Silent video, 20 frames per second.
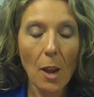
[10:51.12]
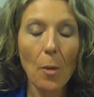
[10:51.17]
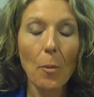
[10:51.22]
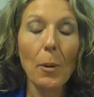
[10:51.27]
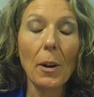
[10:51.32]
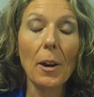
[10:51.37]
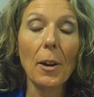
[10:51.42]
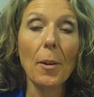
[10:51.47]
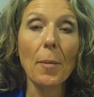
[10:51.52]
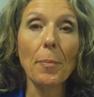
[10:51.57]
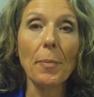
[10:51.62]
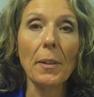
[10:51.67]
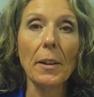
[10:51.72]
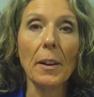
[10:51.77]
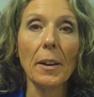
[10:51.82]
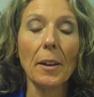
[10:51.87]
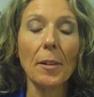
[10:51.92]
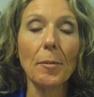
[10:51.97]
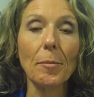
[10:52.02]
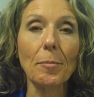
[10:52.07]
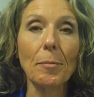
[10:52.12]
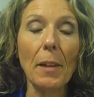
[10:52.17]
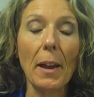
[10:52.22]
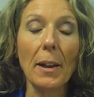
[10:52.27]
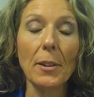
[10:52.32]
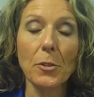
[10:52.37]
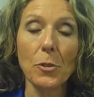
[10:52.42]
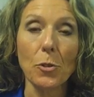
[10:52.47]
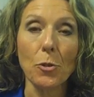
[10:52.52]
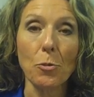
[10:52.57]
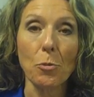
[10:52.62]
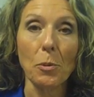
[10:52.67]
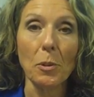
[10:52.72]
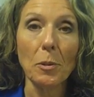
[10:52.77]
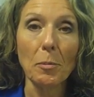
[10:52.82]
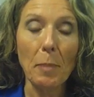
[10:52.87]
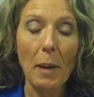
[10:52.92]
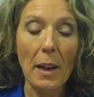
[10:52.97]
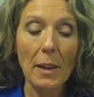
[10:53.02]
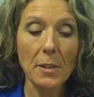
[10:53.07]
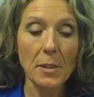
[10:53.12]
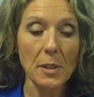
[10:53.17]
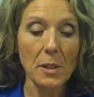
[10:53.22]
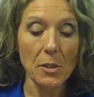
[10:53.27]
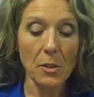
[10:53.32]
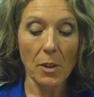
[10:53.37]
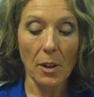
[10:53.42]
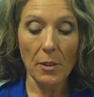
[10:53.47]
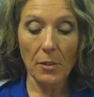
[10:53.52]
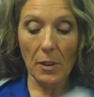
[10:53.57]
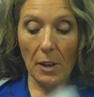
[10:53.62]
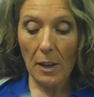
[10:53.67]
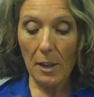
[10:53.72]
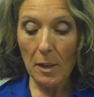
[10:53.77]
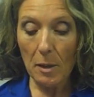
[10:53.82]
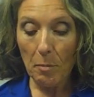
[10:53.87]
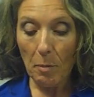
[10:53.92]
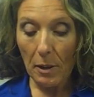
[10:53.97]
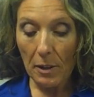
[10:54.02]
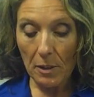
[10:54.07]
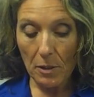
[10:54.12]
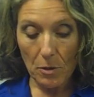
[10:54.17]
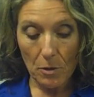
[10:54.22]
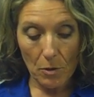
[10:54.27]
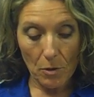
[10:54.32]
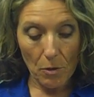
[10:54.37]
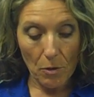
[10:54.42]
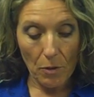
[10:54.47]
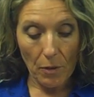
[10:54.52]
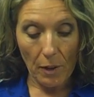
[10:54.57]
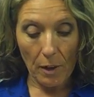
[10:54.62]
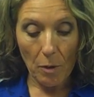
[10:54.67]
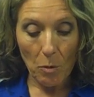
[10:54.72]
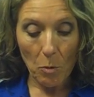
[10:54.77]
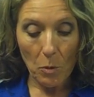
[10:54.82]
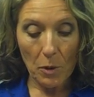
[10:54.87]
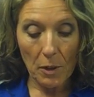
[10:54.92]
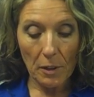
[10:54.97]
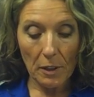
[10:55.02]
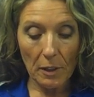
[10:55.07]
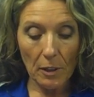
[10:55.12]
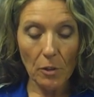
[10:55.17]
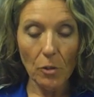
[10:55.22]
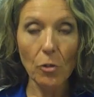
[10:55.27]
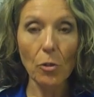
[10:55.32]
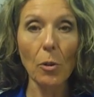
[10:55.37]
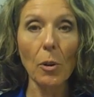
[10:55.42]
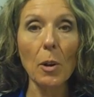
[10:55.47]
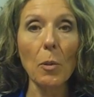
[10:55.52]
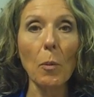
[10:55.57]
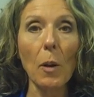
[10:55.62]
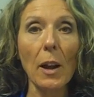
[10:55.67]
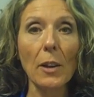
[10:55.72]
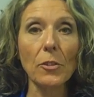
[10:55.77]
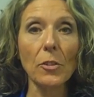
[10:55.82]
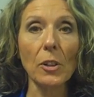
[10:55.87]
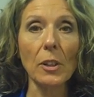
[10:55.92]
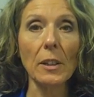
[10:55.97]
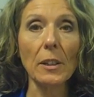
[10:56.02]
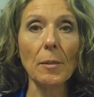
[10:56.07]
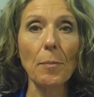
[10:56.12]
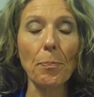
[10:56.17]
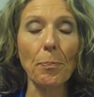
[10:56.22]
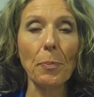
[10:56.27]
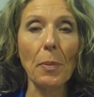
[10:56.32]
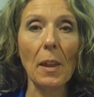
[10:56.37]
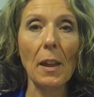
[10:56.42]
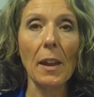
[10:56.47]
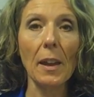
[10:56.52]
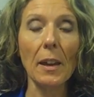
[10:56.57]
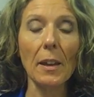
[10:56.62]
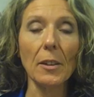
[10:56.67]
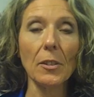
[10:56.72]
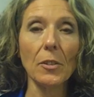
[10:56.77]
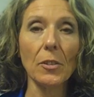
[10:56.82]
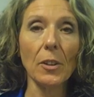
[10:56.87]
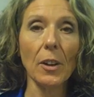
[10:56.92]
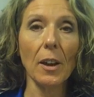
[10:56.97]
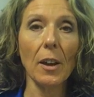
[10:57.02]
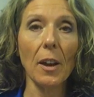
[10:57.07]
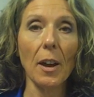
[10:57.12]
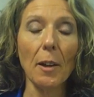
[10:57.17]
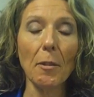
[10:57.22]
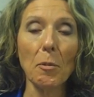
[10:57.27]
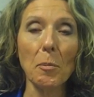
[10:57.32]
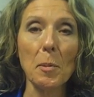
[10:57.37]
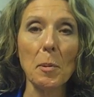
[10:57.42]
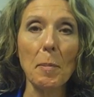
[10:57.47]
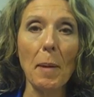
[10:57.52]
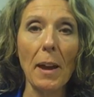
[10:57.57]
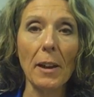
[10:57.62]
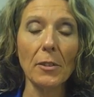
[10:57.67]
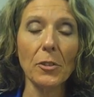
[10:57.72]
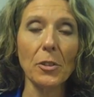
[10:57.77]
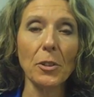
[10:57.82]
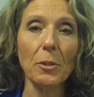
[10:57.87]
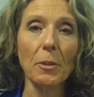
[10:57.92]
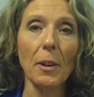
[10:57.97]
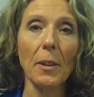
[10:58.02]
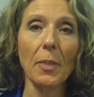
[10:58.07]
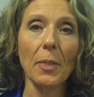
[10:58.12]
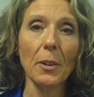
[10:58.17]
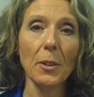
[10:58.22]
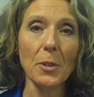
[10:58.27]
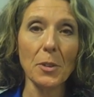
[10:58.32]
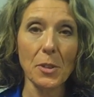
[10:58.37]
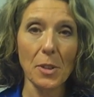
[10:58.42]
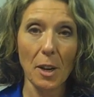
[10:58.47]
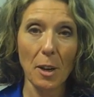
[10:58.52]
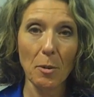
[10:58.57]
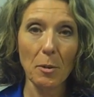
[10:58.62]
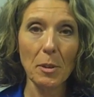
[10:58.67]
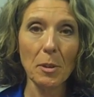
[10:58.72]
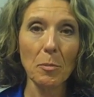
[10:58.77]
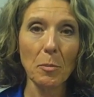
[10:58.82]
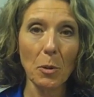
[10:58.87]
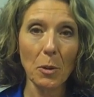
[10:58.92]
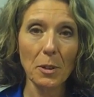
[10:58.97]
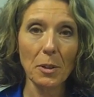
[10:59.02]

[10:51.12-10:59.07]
Well, um, as usual, pass this on to anybody who you think would enjoy watching it, and uh, I will be back to you on Thursday with more